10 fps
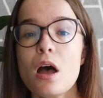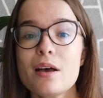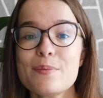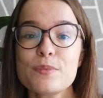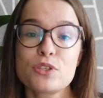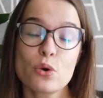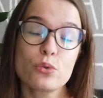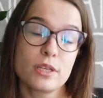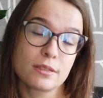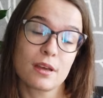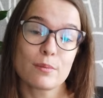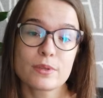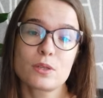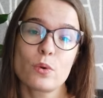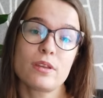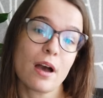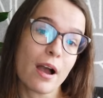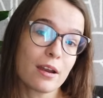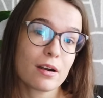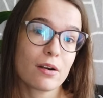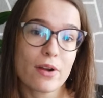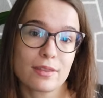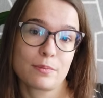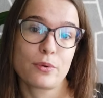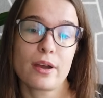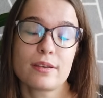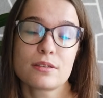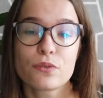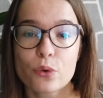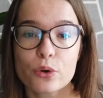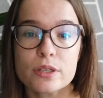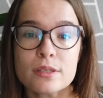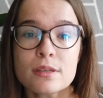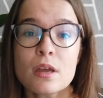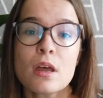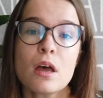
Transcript: So this comes with a higher rent price, of course.